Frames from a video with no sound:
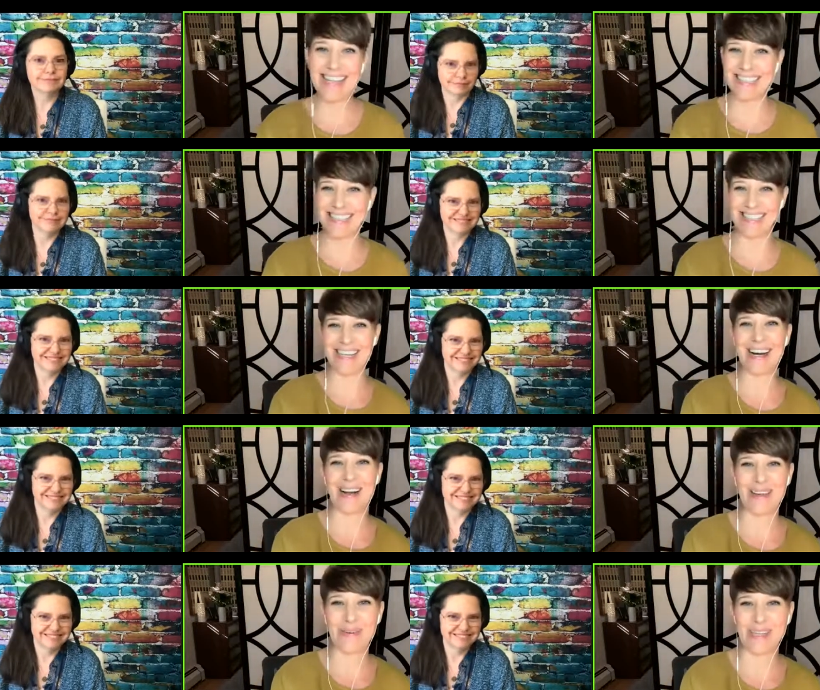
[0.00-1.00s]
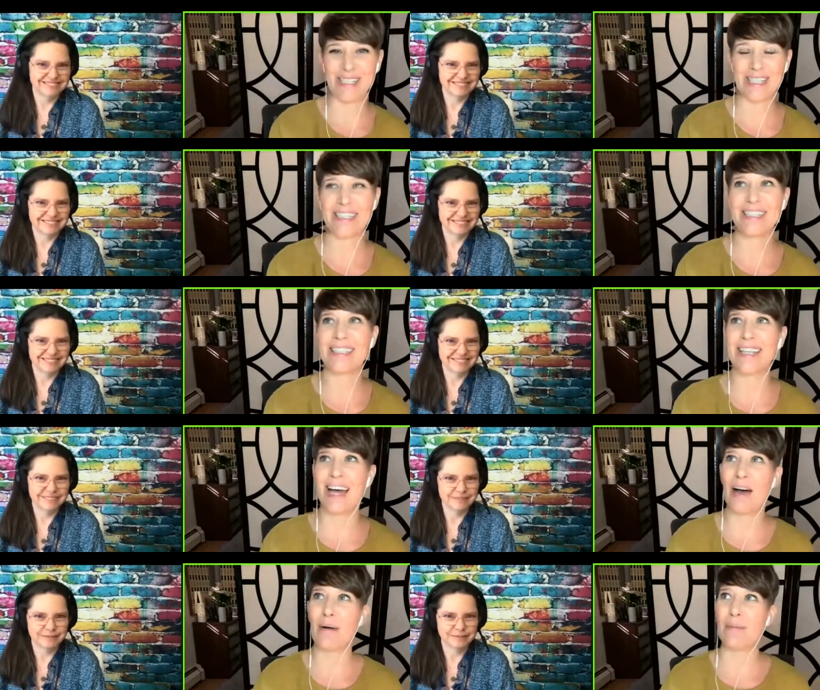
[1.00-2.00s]
Speaker 1: guess is the are the questions.
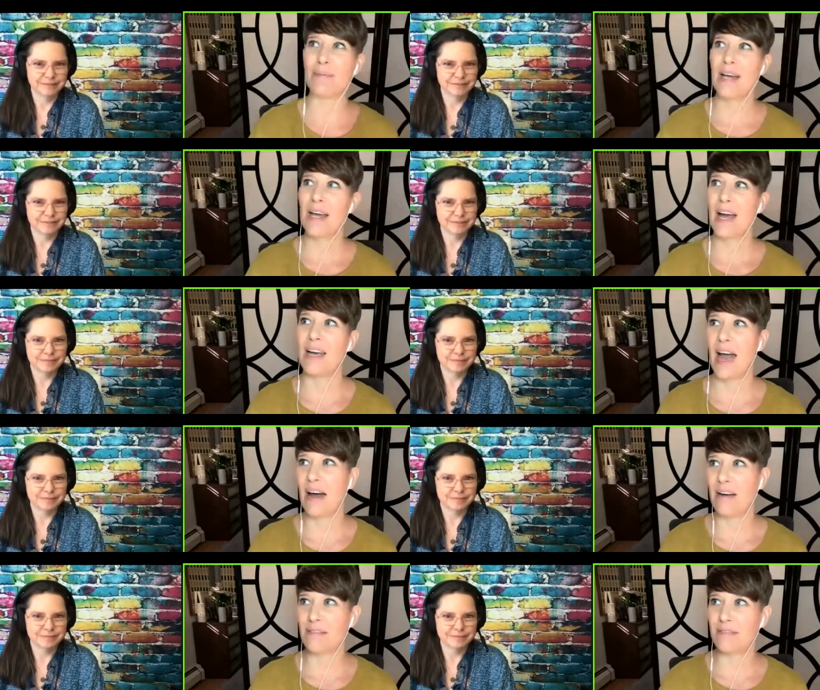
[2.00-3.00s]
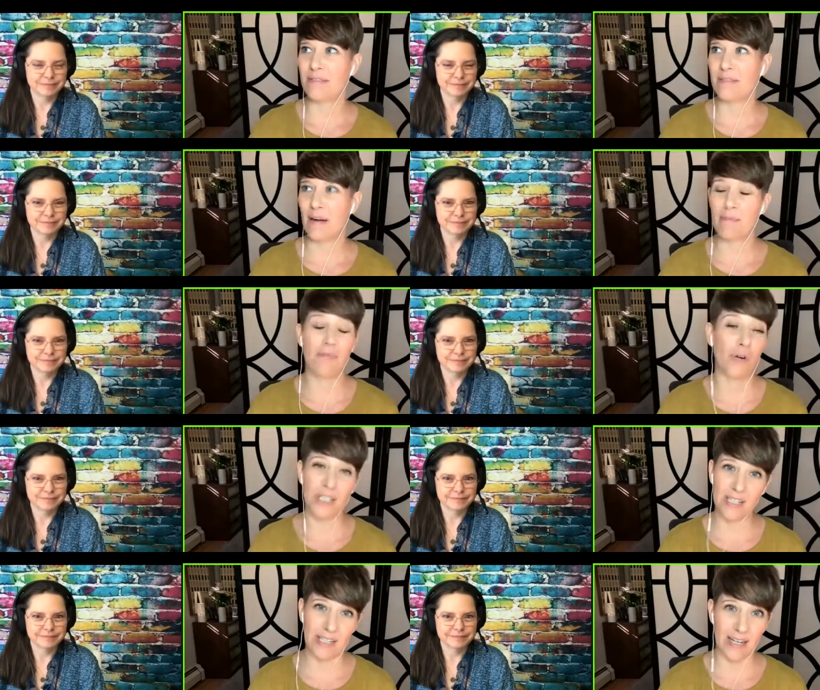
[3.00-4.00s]
Mm-hmm. Um, mm-hmm. I have. I'm
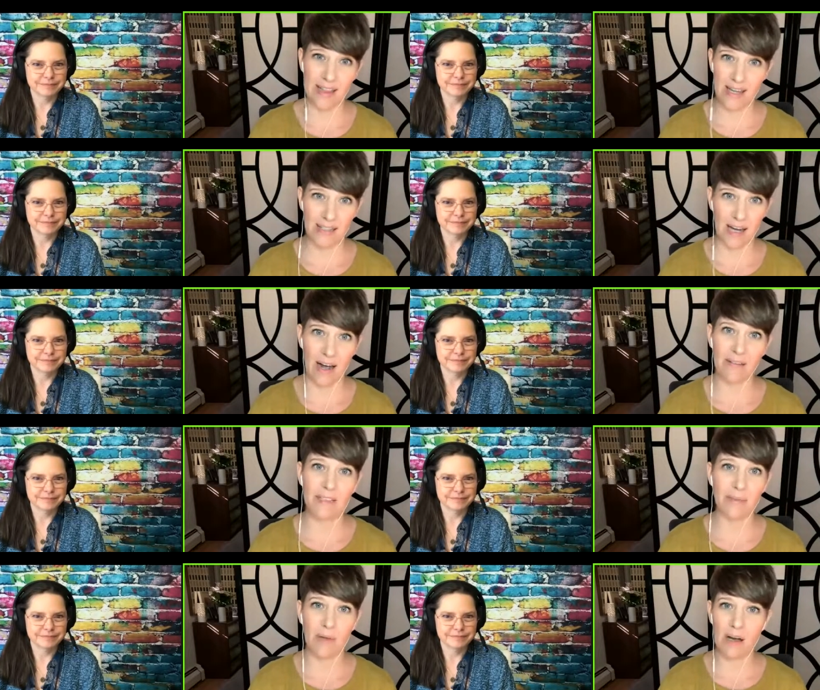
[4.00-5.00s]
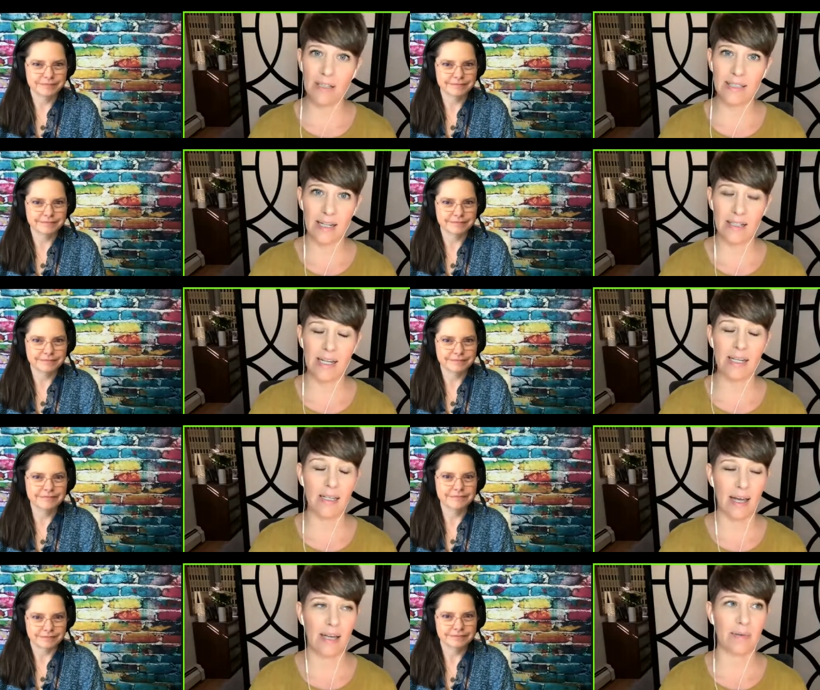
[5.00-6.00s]
fortunate, I think, to have some longstanding
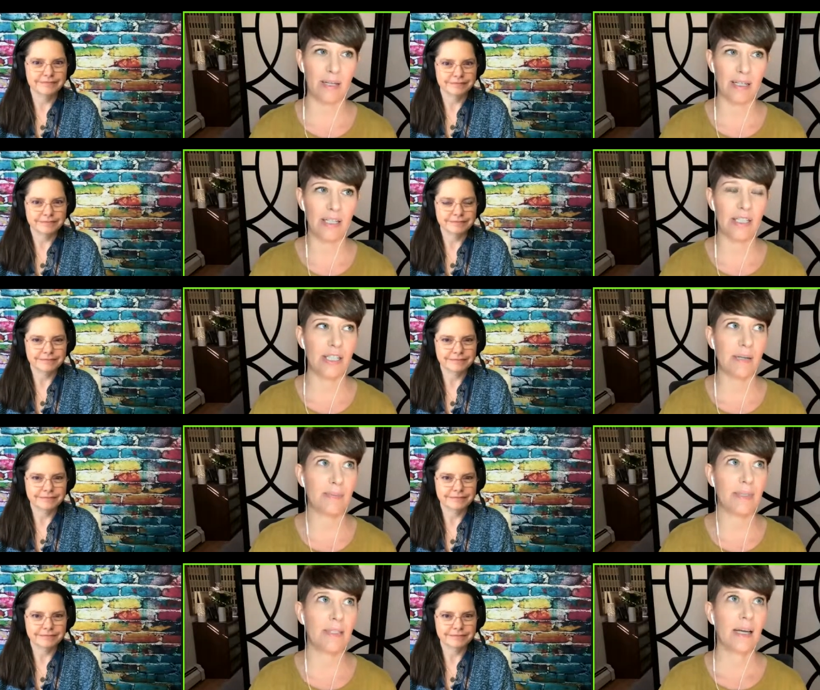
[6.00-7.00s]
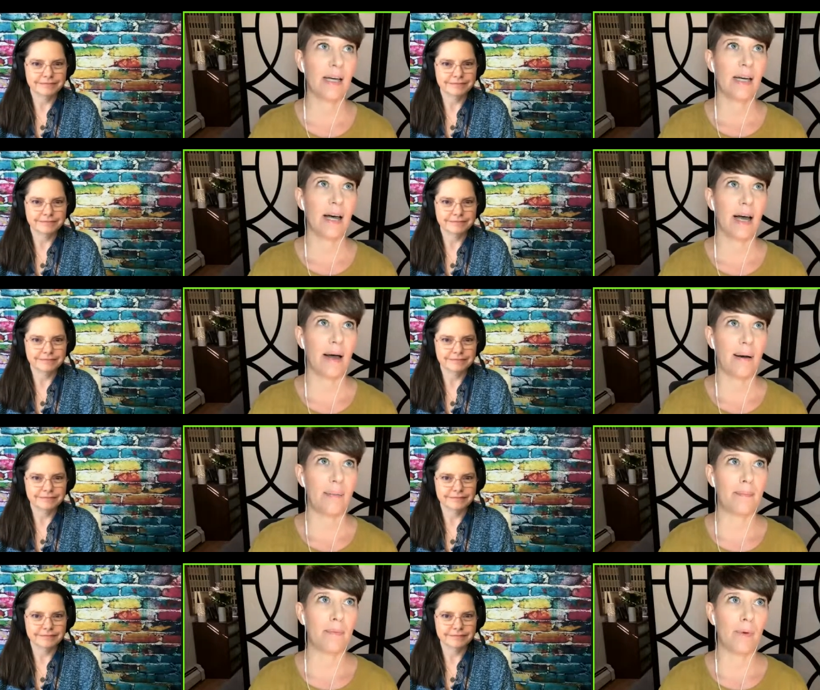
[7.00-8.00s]
client relationships
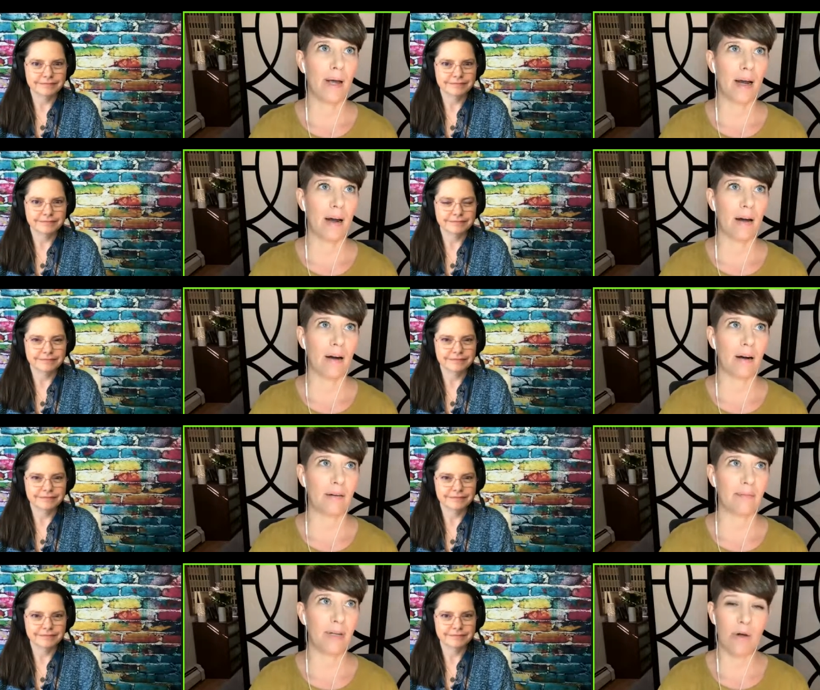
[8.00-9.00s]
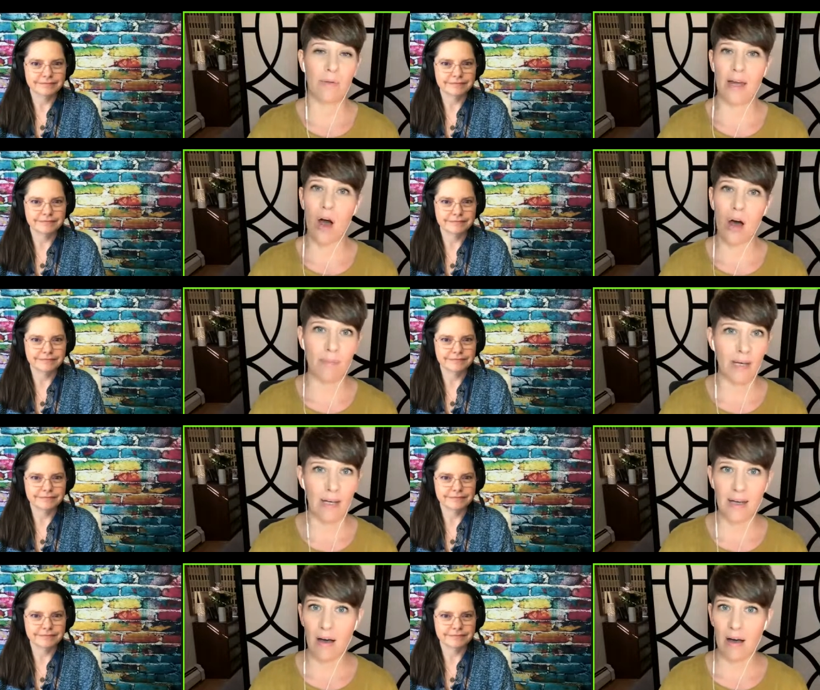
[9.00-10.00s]
um, where you know they call
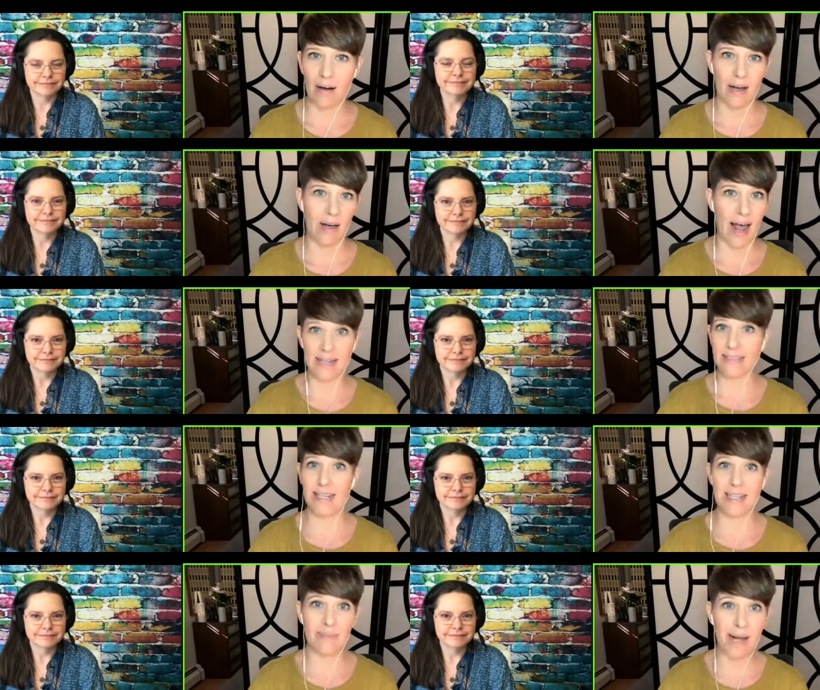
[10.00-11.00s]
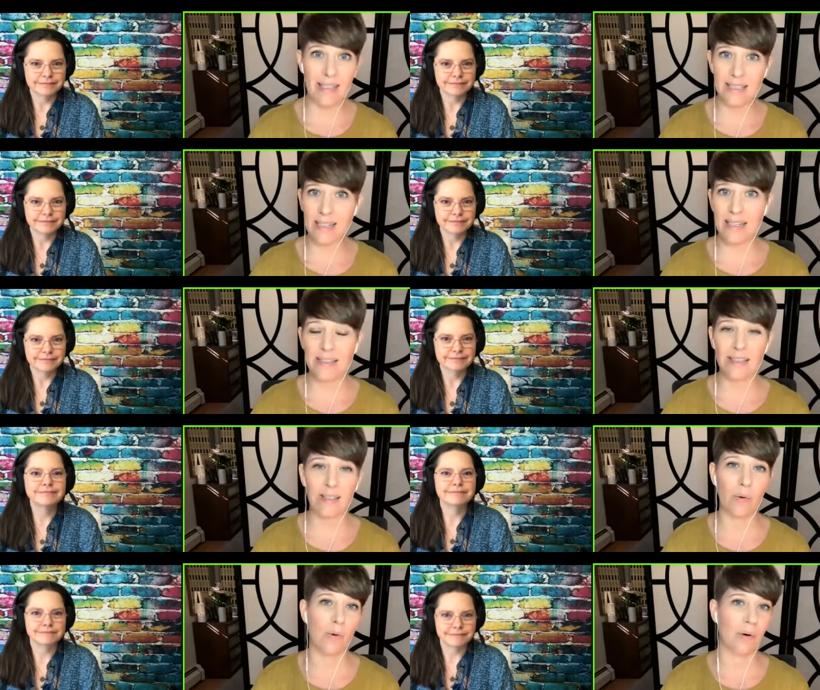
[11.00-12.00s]
me on a as needed basis,
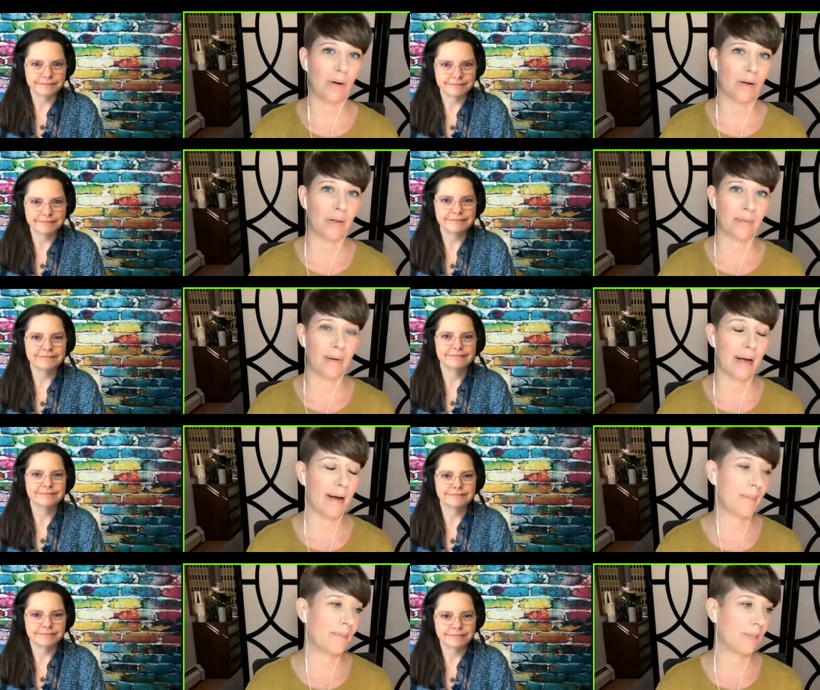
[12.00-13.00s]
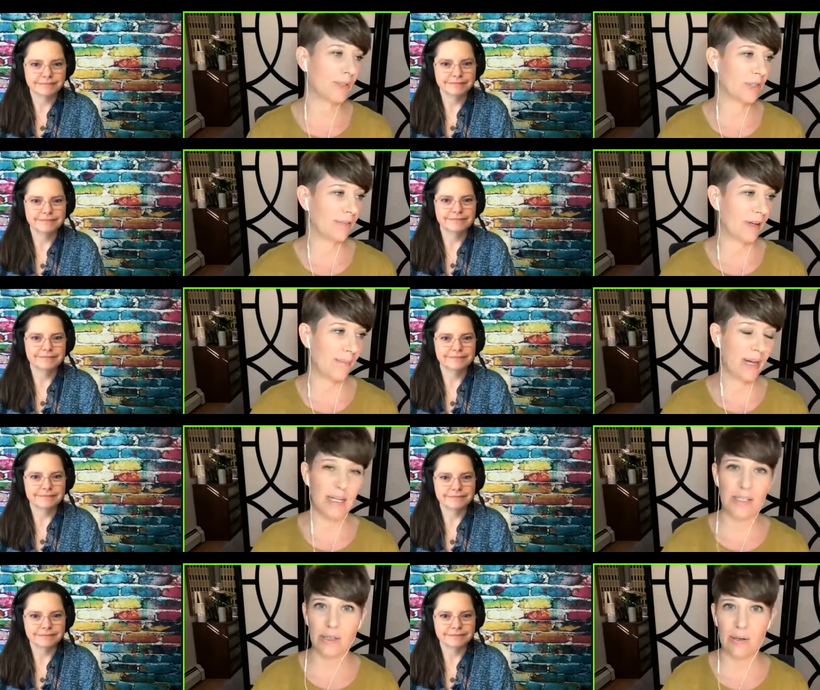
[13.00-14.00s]
or mm-hmm. um, we're sort of
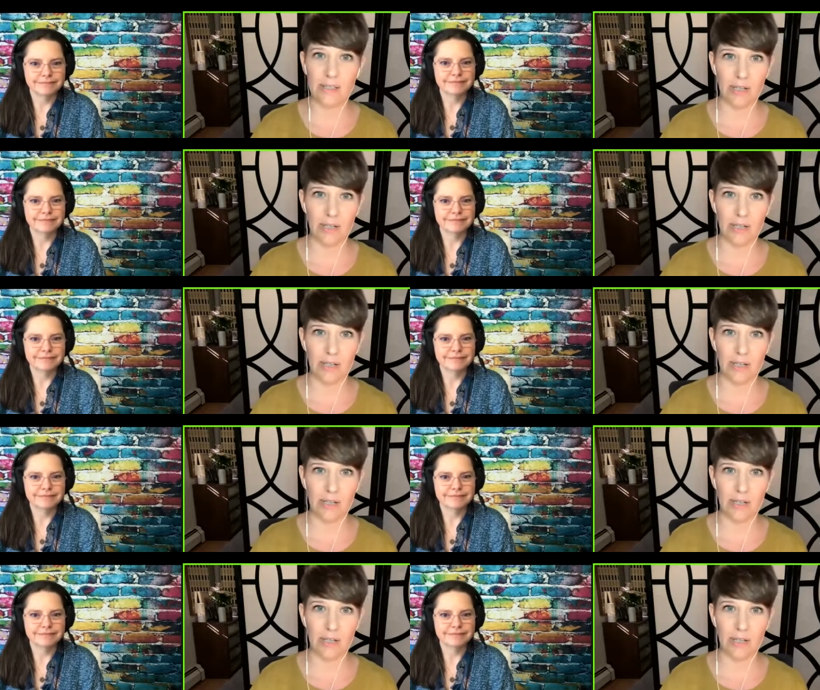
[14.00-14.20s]
committed to a